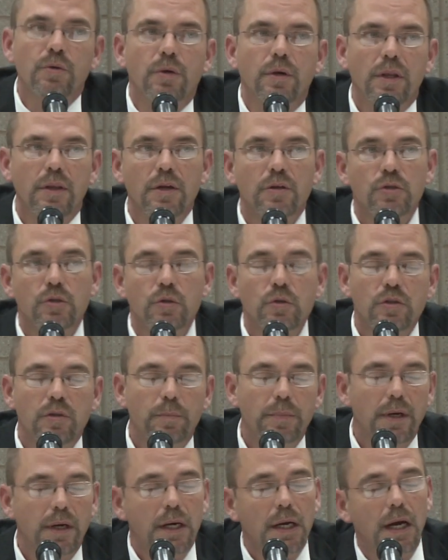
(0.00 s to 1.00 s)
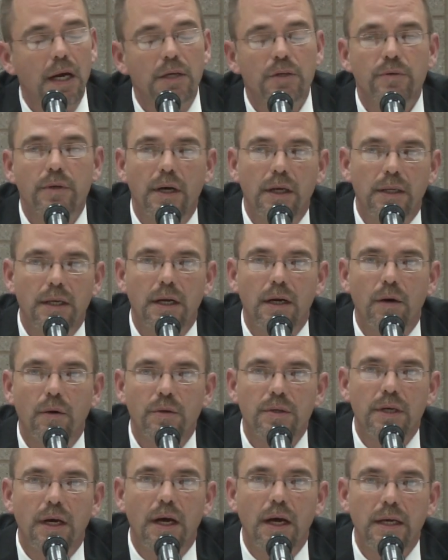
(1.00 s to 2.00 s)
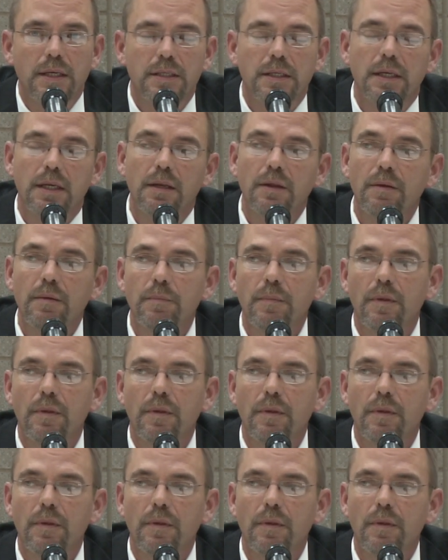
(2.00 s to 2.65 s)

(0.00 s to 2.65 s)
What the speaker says: who, this used to be a contracted out IT